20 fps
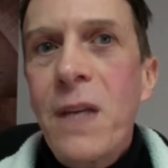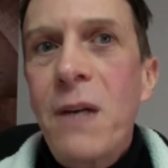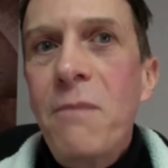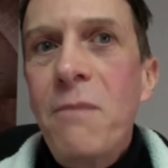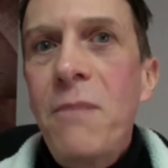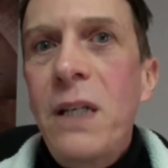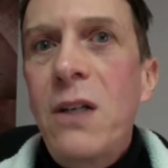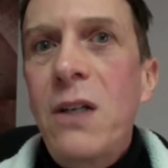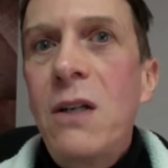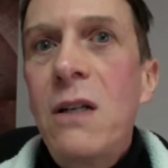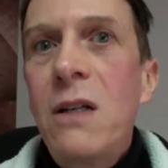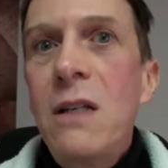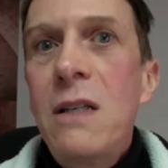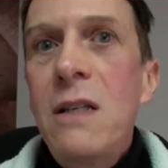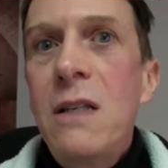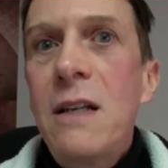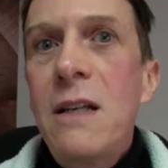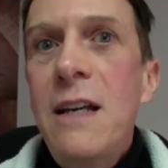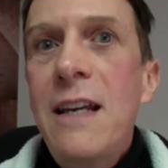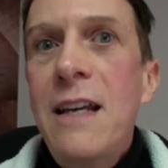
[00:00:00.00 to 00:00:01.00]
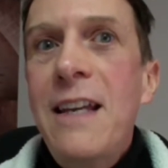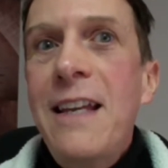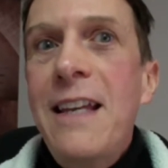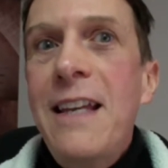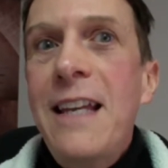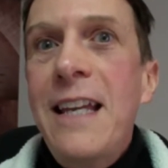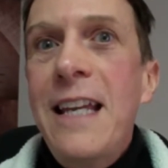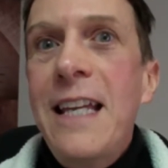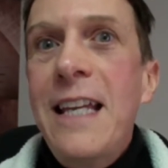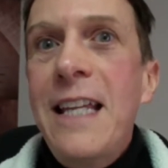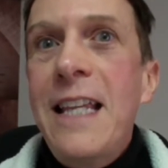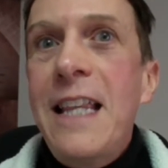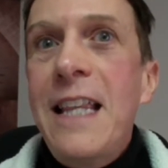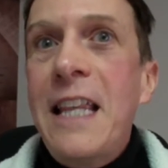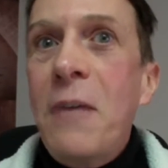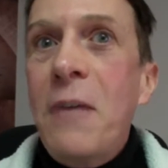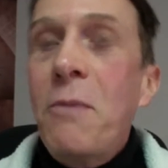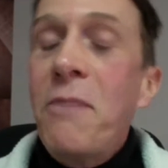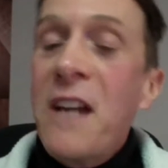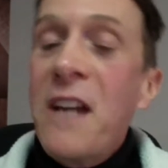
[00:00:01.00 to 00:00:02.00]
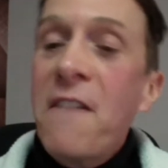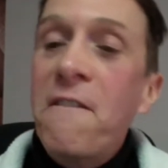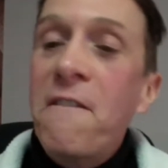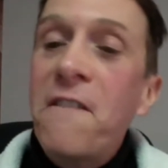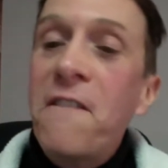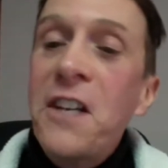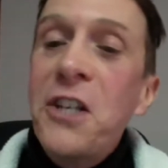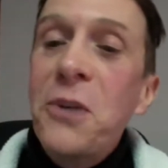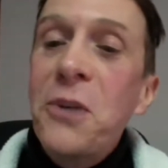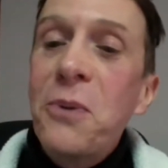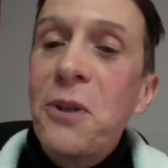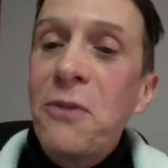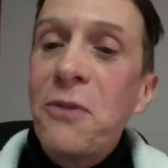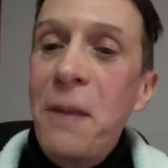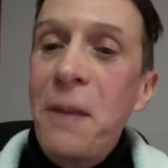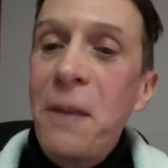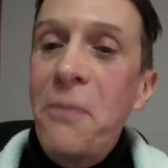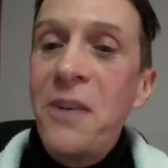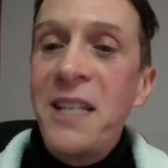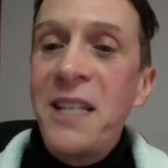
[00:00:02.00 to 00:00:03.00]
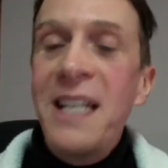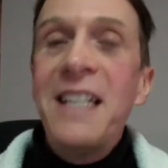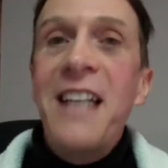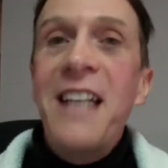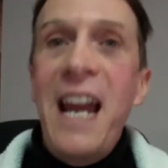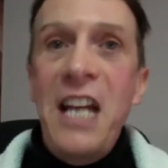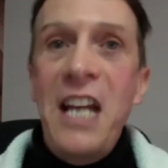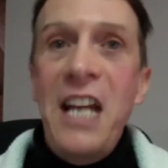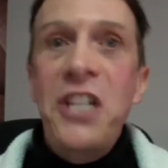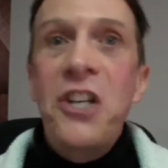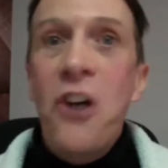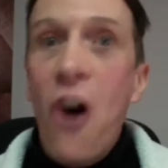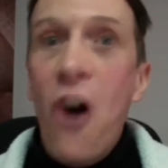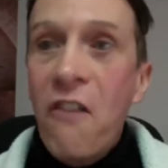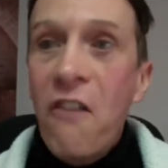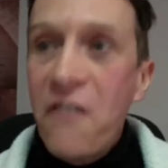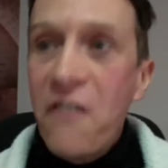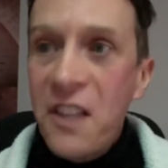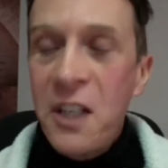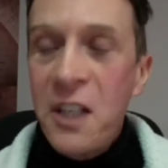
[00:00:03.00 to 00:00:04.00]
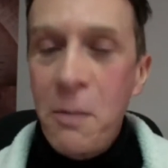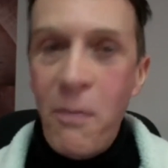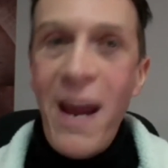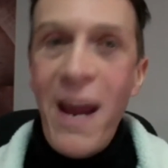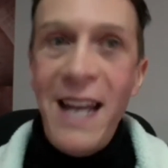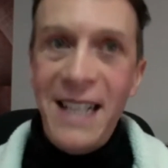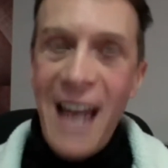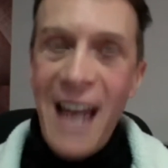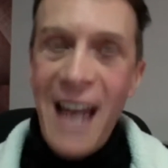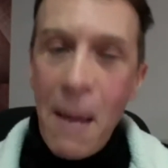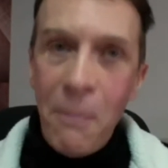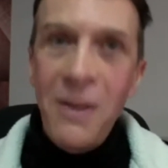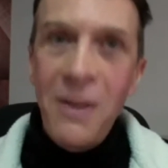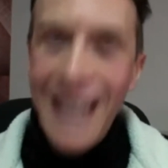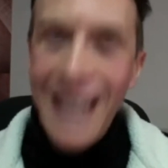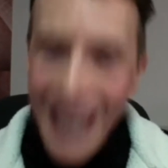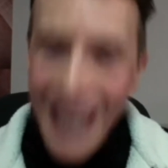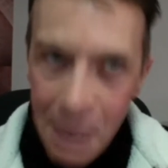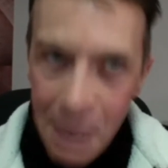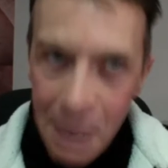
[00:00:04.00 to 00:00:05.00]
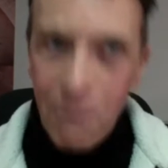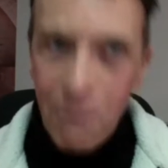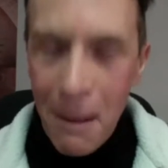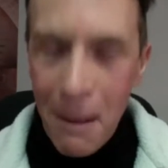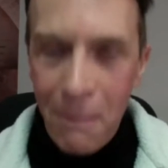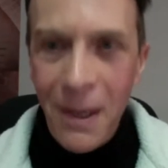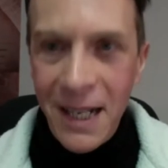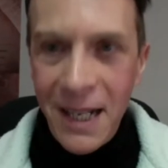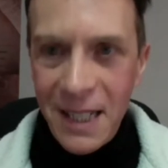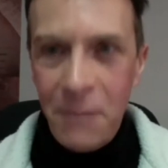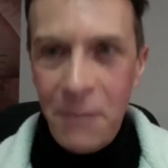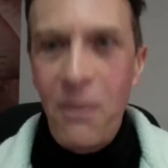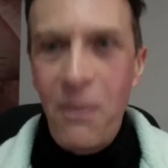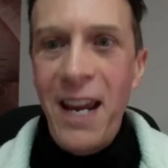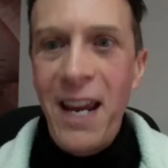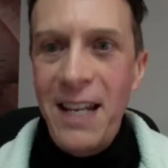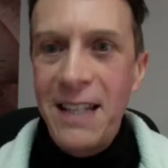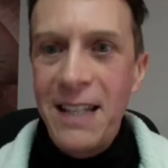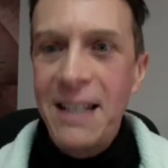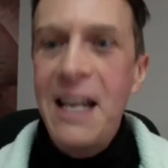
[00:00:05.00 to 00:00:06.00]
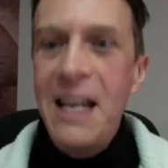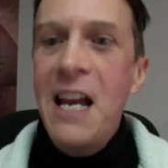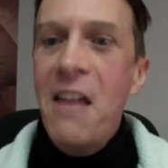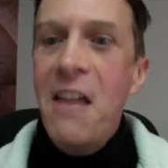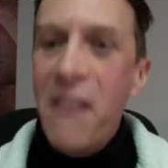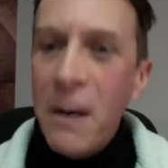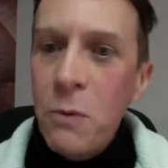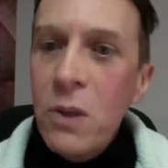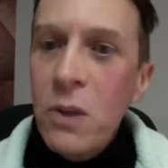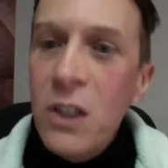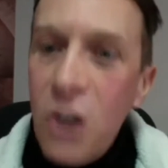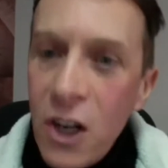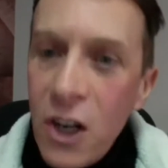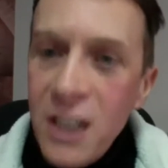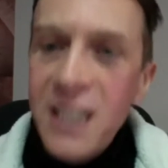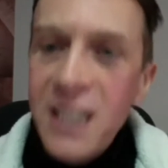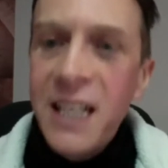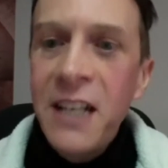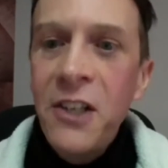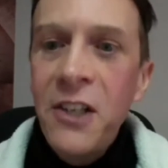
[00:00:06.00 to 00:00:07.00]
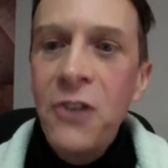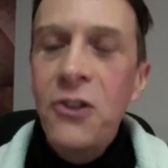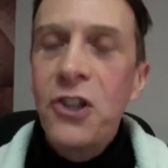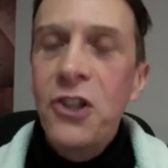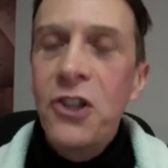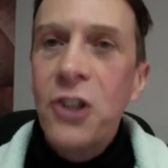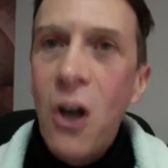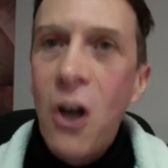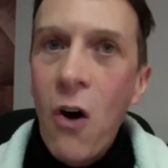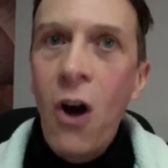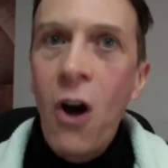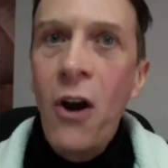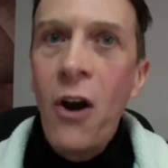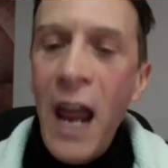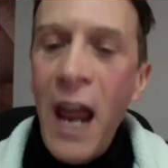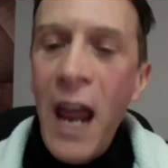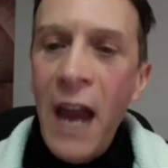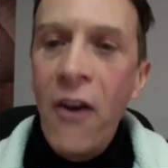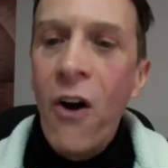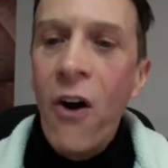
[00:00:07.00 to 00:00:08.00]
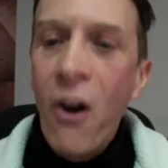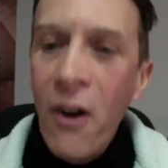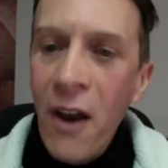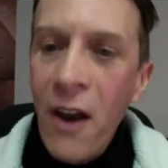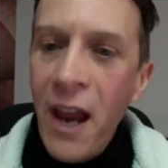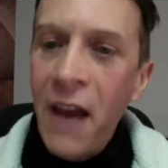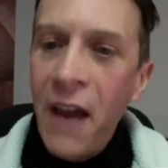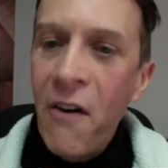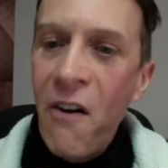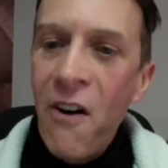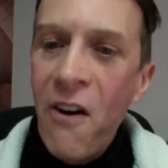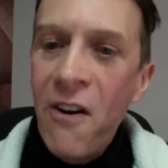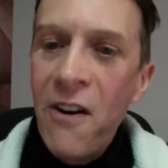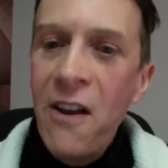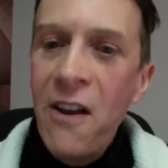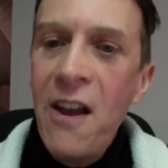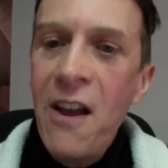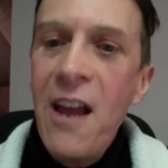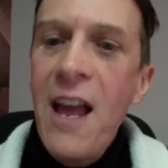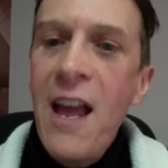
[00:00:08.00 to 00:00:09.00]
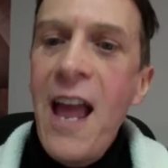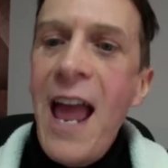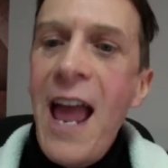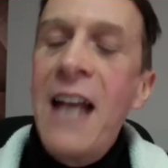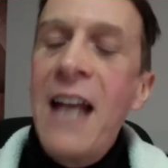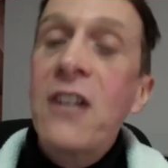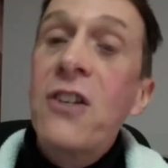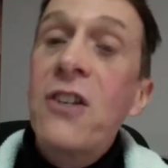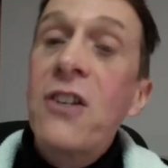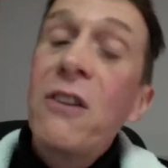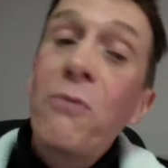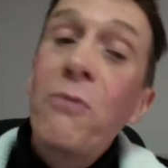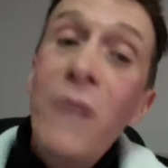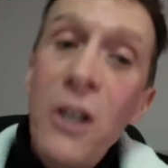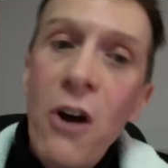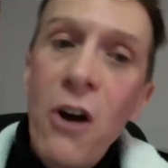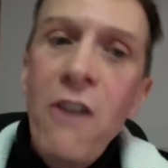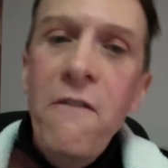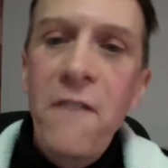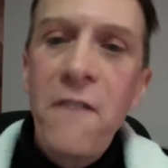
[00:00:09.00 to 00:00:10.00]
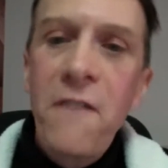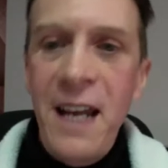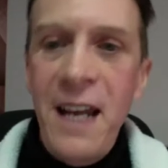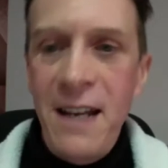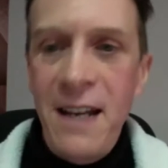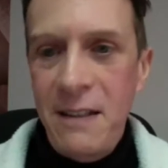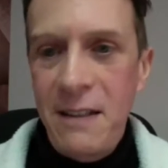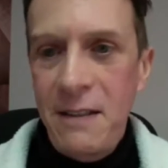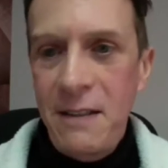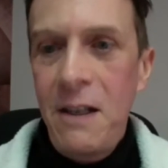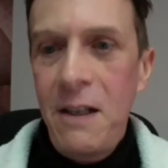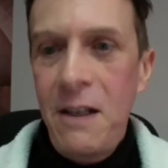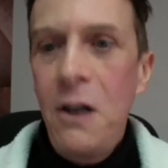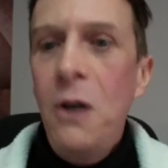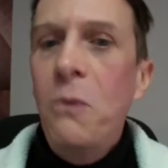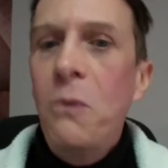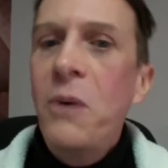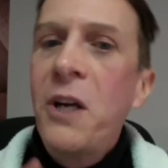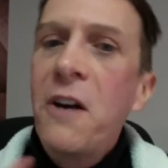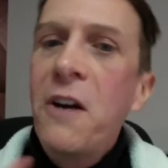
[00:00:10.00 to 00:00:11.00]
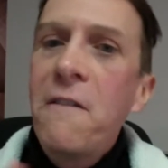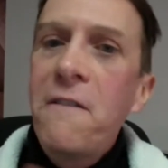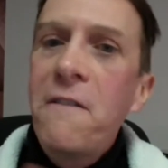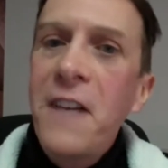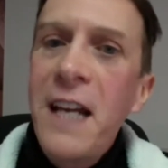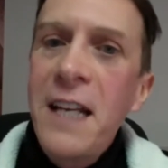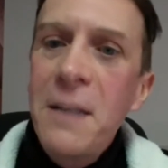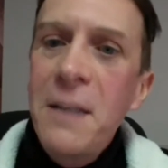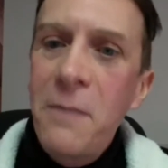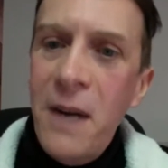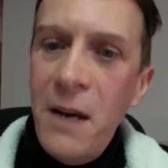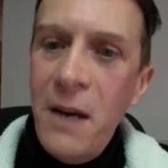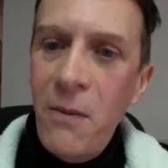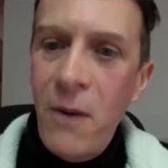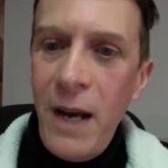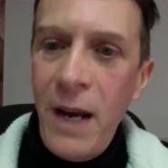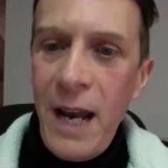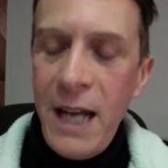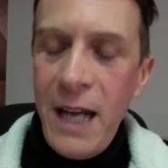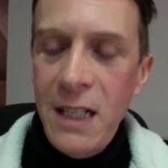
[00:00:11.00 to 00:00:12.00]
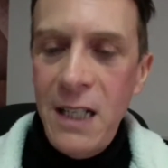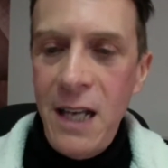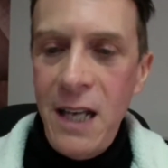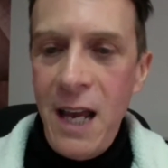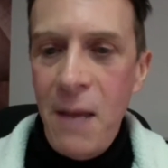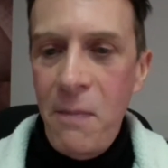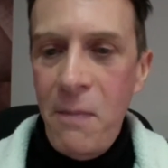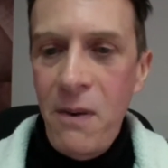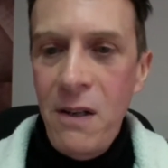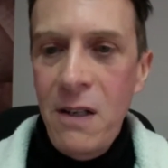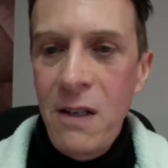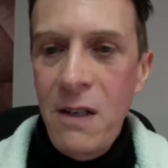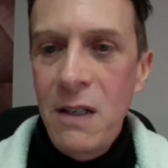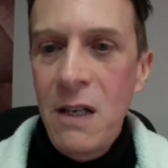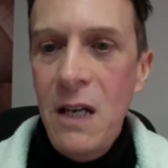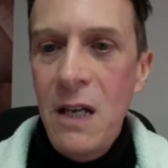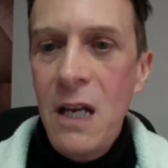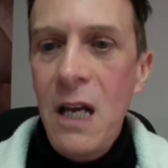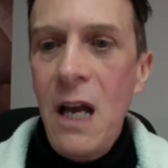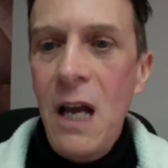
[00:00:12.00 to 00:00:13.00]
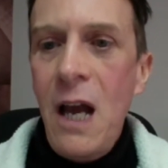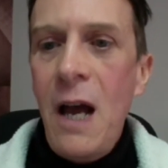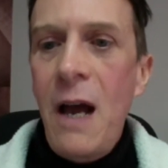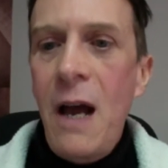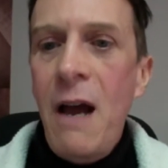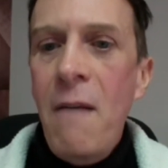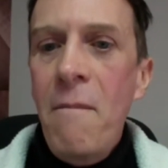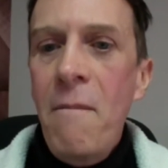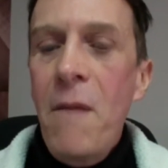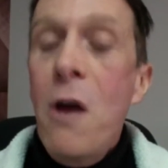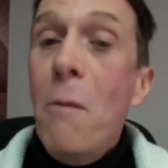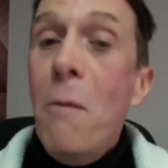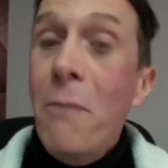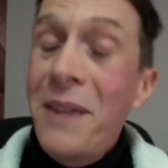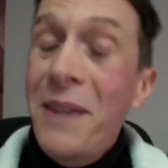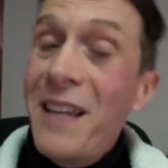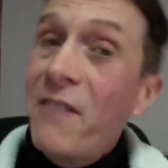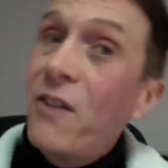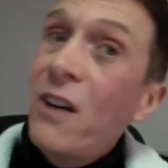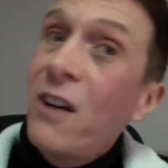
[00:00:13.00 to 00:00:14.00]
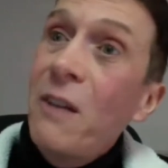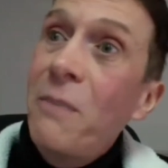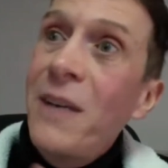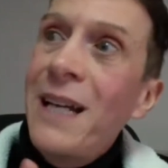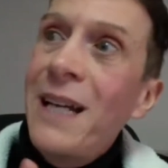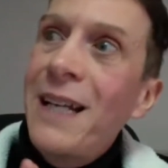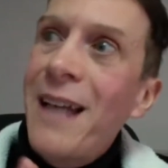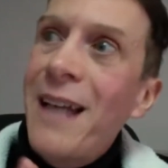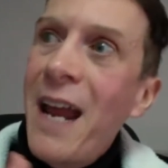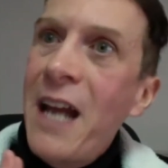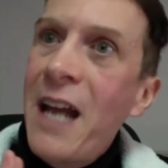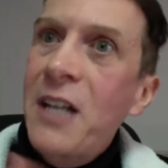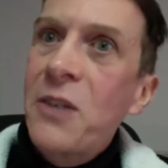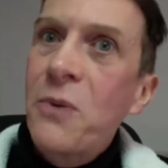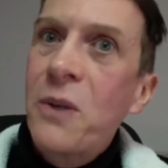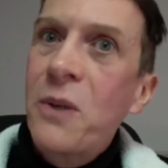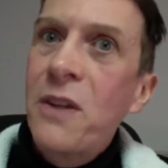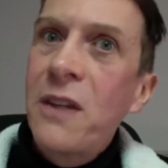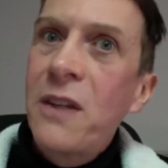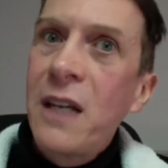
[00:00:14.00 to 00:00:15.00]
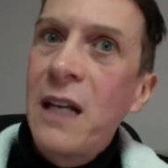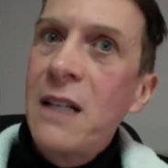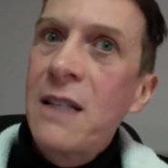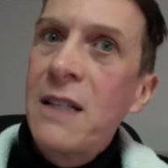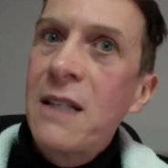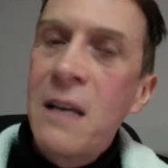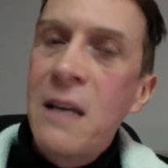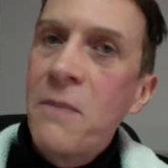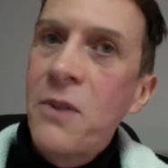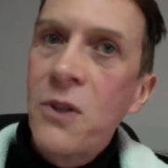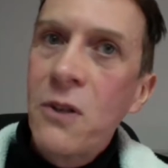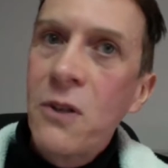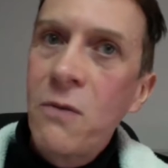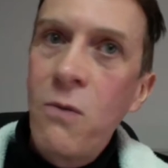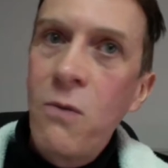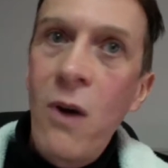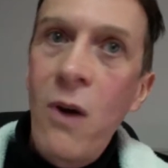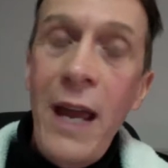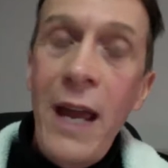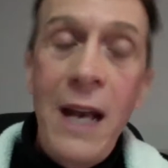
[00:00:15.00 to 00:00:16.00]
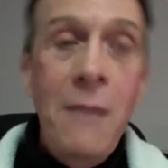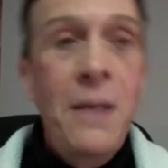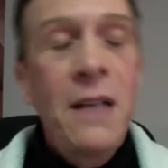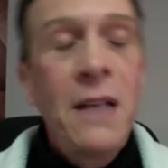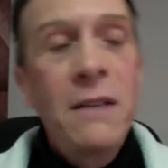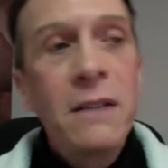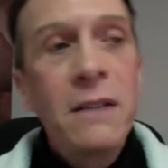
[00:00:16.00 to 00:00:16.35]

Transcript: because there would be a visual representation of the debate happening in a public space that will continue to go on and on and on, and so that we don't forget about what actually happened. But they've got to be engaged with in some sort of way. And I mean,